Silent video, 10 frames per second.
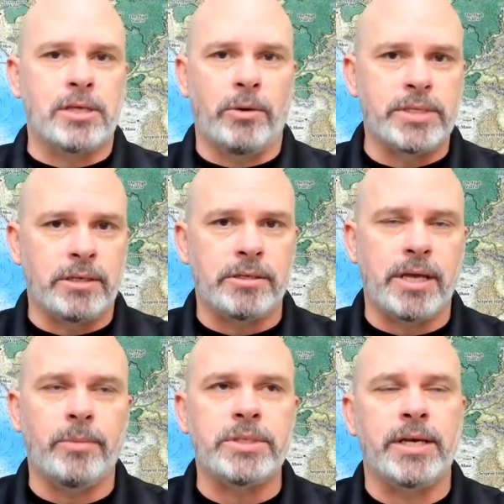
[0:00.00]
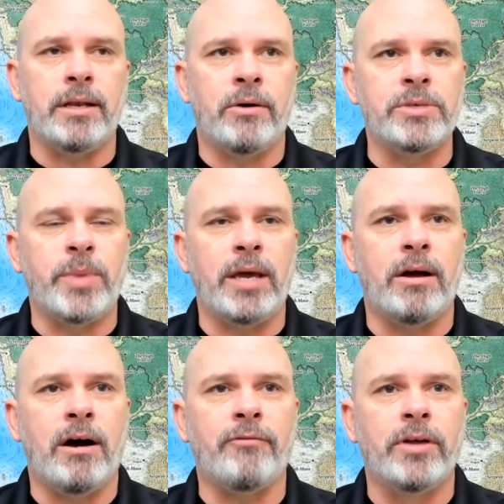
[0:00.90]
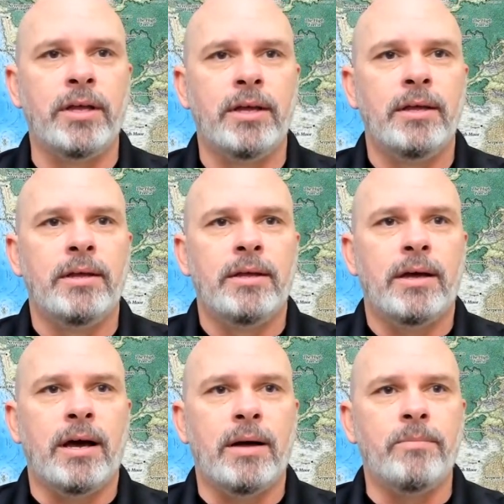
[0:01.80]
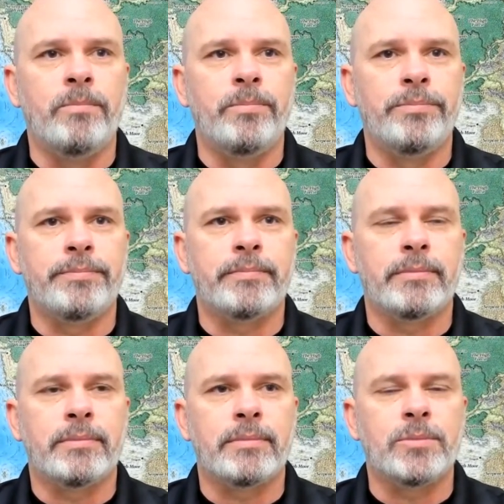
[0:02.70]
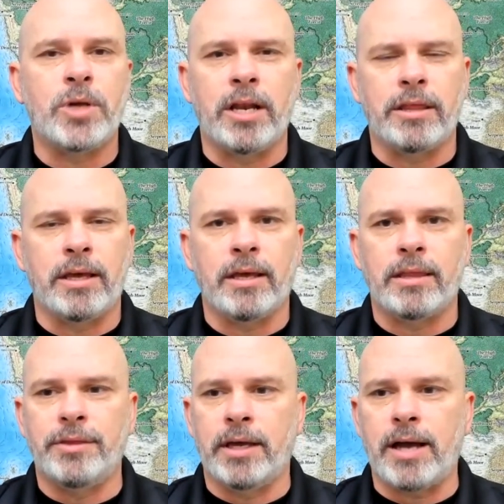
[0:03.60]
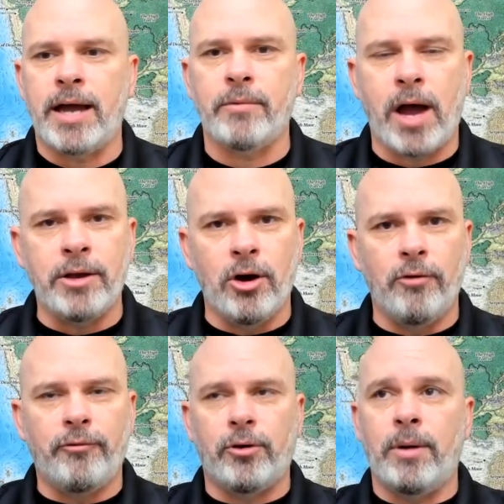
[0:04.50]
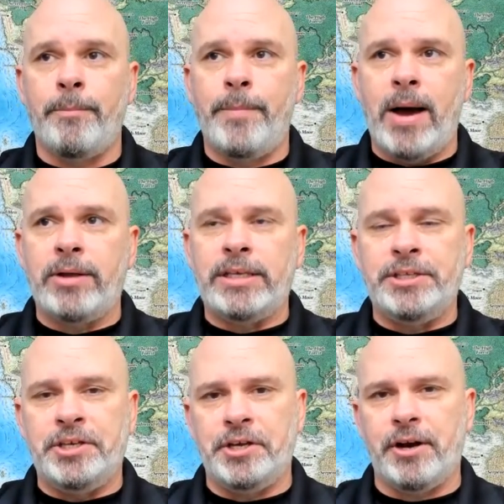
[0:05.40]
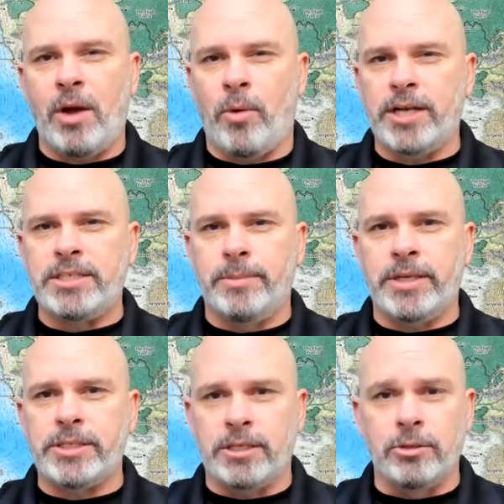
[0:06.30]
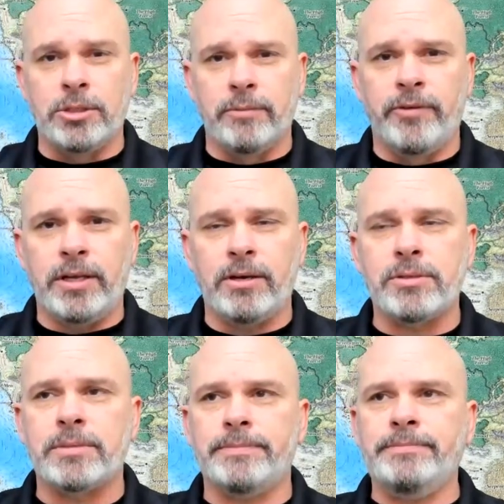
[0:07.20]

is always under ten percent, always paid off. Um, trying to think, think I I know for about a year I watched a bunch of YouTube videos,